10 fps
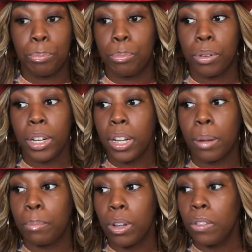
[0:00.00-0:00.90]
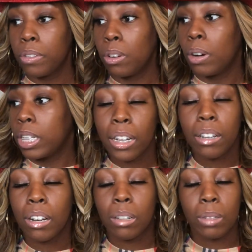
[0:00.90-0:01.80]
pretty and beautiful, and you
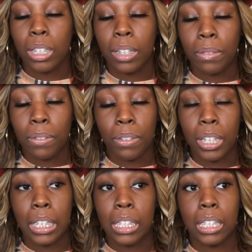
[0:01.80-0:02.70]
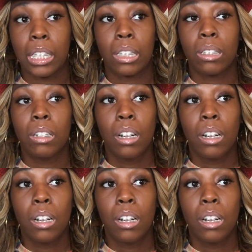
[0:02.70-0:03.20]
don't really even feel it. So